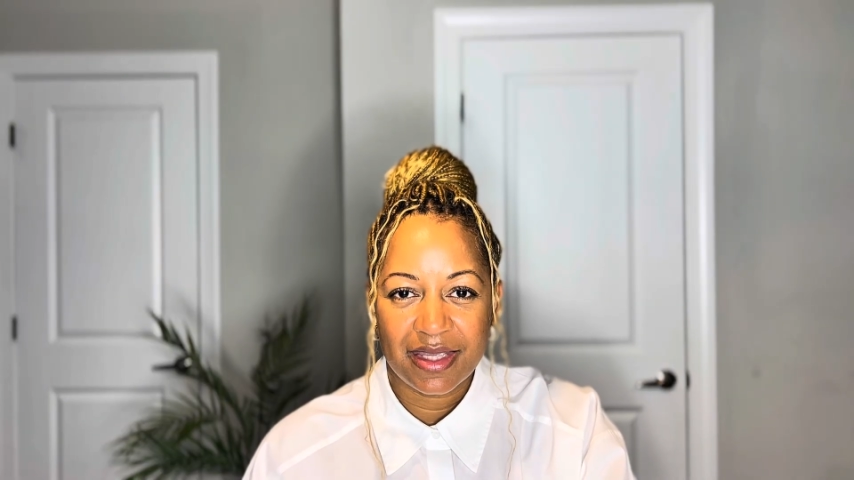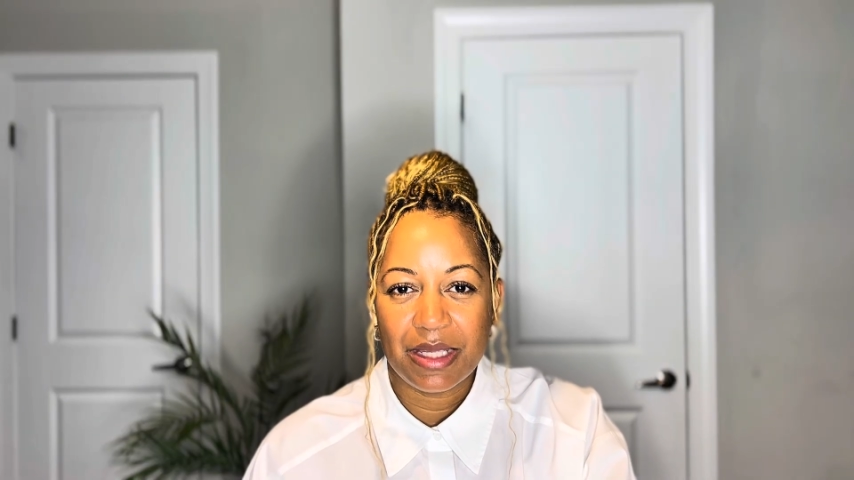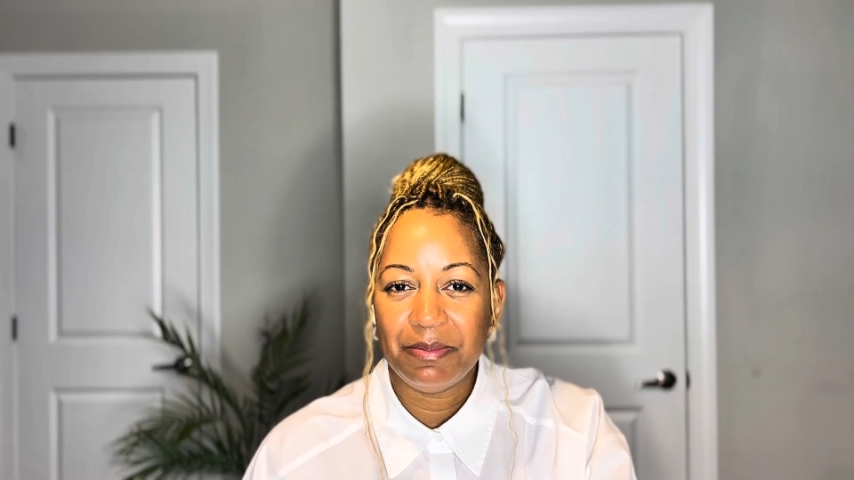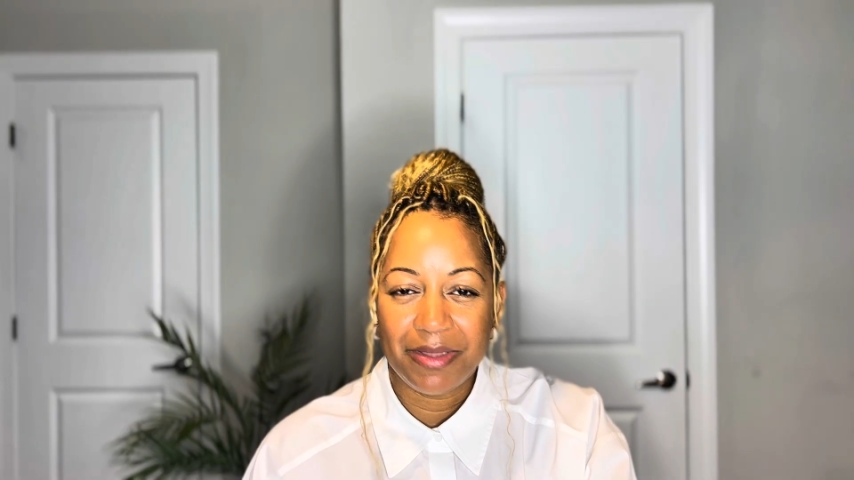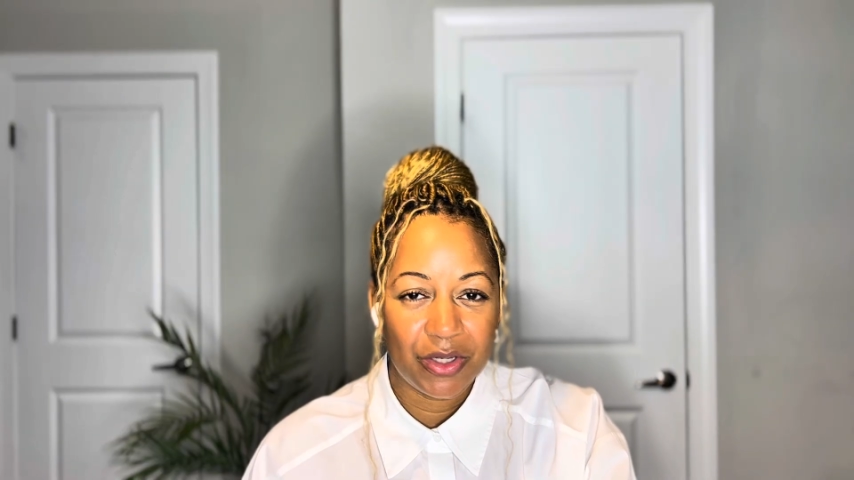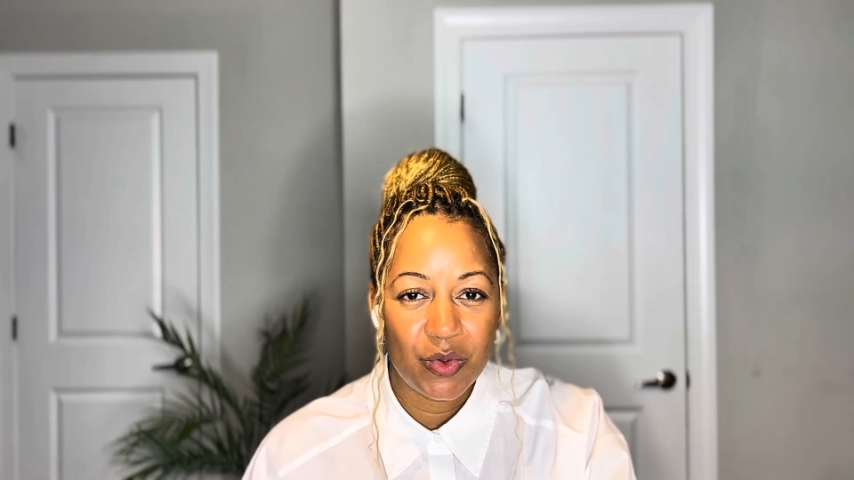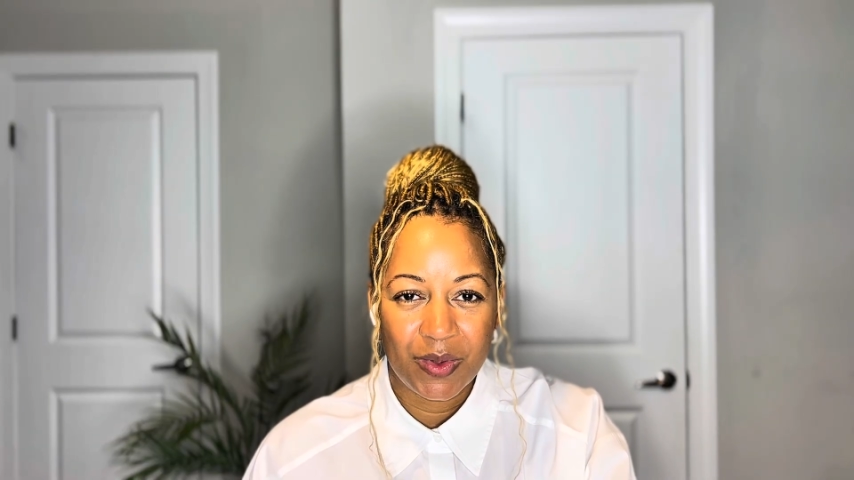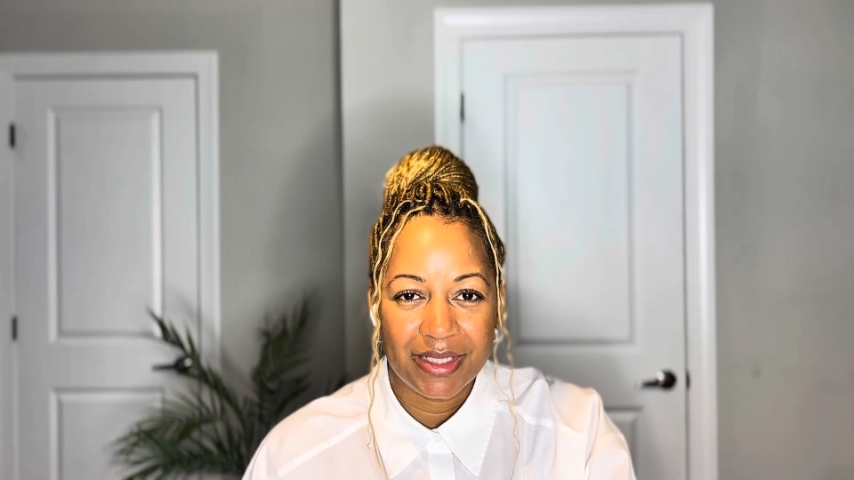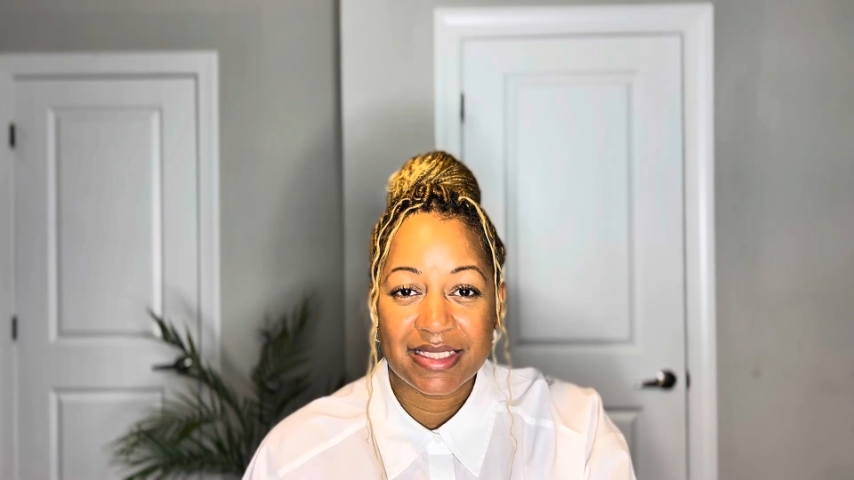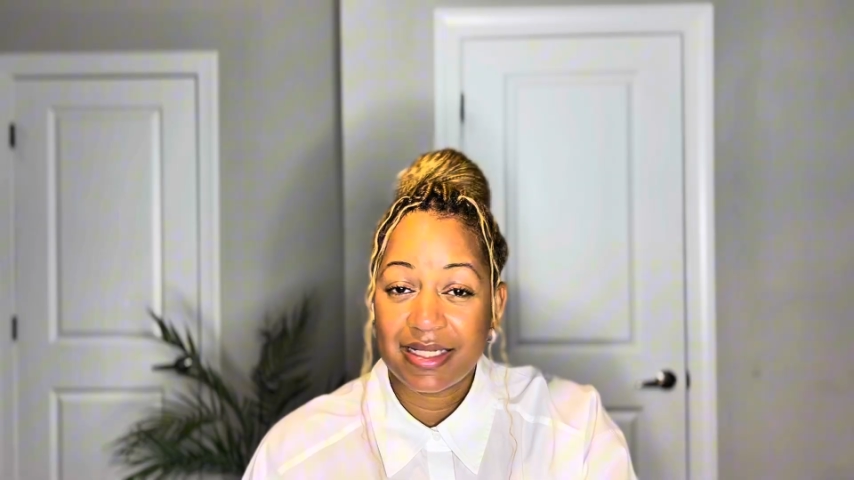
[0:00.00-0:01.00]
in
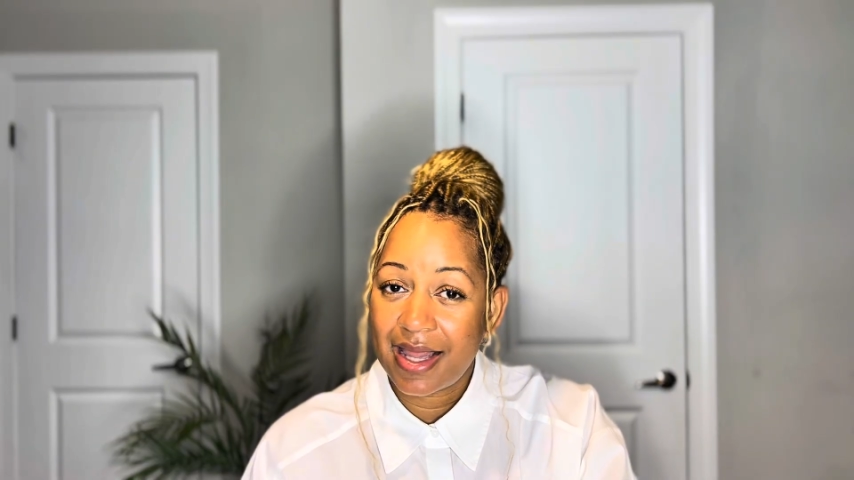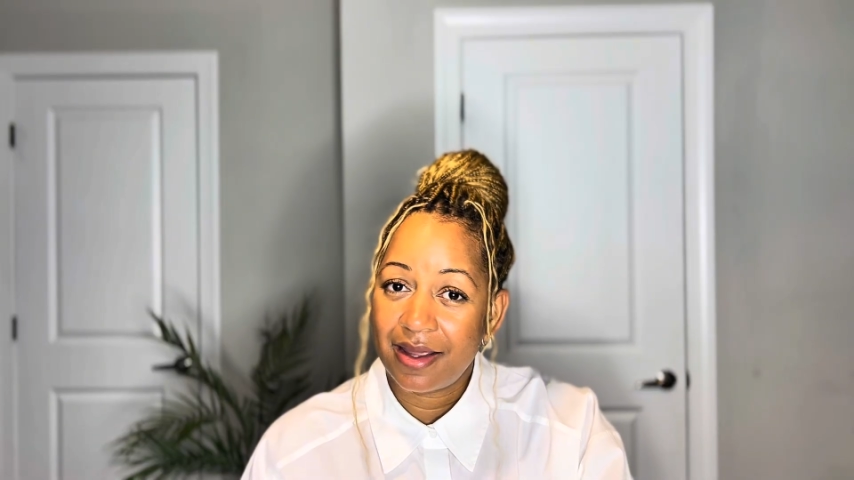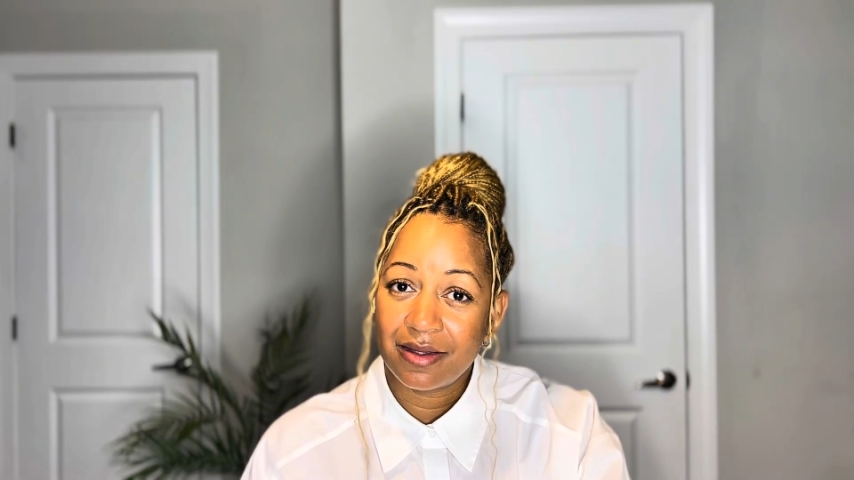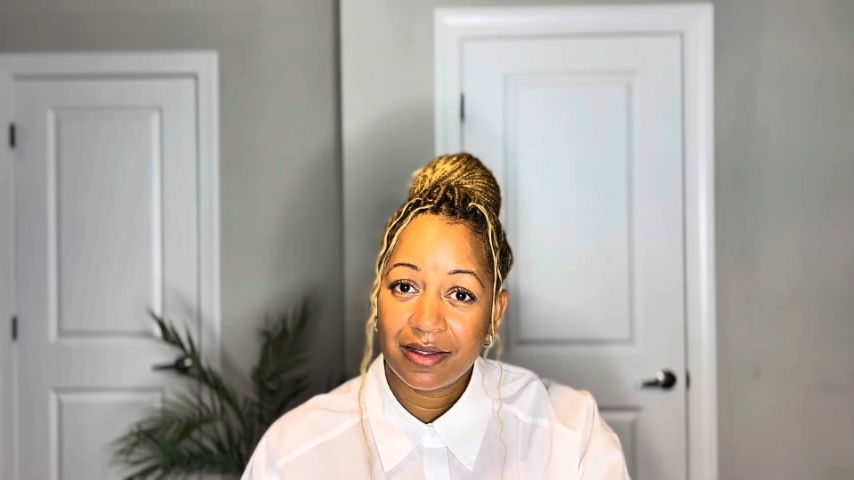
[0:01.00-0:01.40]
Bitcoin today.